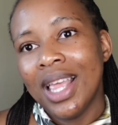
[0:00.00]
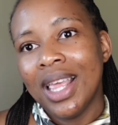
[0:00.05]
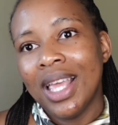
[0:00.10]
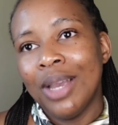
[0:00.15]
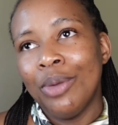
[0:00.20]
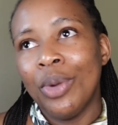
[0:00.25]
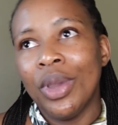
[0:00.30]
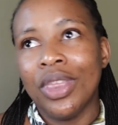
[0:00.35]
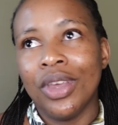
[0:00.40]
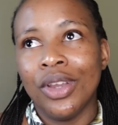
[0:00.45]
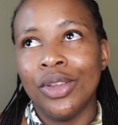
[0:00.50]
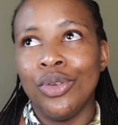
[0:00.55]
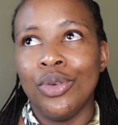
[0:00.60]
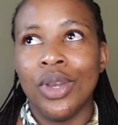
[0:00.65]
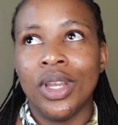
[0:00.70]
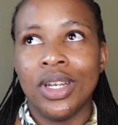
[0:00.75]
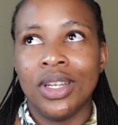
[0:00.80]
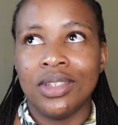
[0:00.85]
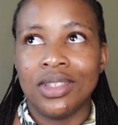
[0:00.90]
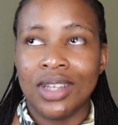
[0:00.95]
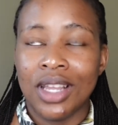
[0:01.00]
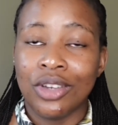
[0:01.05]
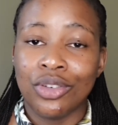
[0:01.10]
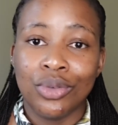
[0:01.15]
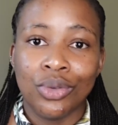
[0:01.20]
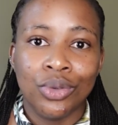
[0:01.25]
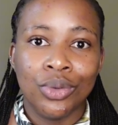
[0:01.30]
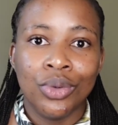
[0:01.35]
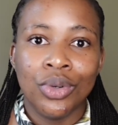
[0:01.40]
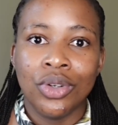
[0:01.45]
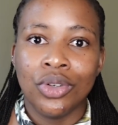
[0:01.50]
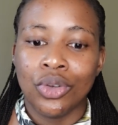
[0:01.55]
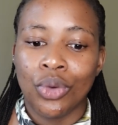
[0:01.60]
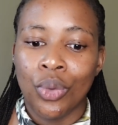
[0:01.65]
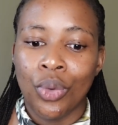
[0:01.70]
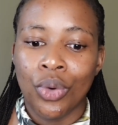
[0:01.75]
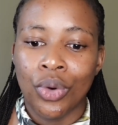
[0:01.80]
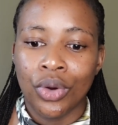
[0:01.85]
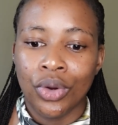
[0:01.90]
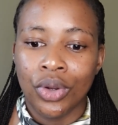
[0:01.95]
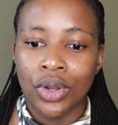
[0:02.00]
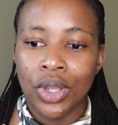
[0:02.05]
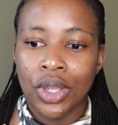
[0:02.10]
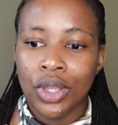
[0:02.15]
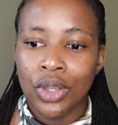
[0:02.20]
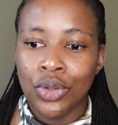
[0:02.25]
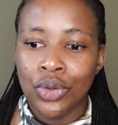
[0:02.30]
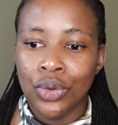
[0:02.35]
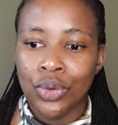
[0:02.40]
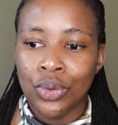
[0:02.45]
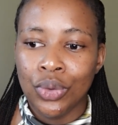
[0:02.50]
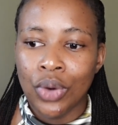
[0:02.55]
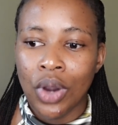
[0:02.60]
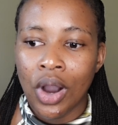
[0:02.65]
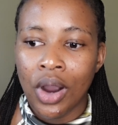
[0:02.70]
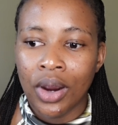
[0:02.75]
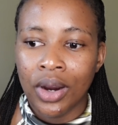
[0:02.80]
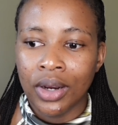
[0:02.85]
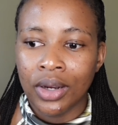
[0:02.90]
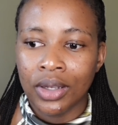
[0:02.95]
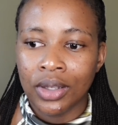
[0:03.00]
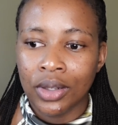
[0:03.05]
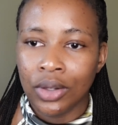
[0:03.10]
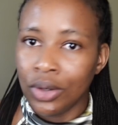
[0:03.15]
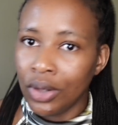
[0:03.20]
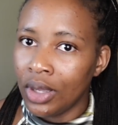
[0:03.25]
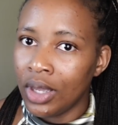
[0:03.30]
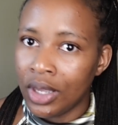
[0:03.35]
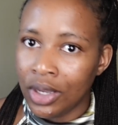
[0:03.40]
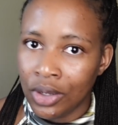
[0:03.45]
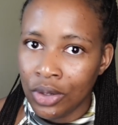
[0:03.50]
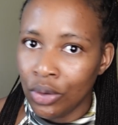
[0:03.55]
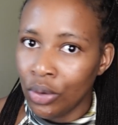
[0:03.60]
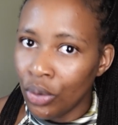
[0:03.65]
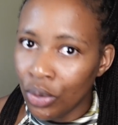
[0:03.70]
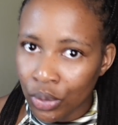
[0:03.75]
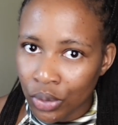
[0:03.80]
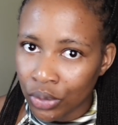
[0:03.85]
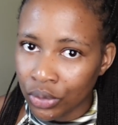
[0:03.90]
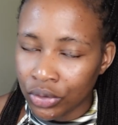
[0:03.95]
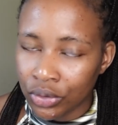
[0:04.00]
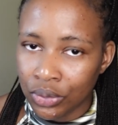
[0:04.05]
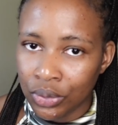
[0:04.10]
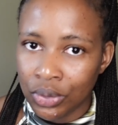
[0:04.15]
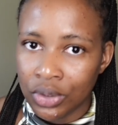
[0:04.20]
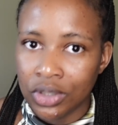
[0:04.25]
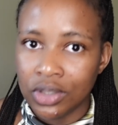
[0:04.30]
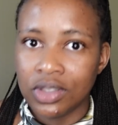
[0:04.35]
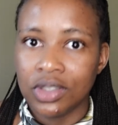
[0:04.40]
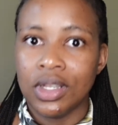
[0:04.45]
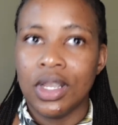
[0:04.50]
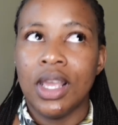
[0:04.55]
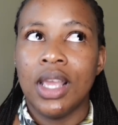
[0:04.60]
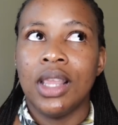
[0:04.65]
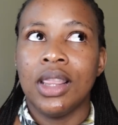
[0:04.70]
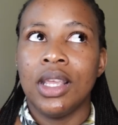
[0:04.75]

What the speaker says: Whether you're an international student or you are a local student,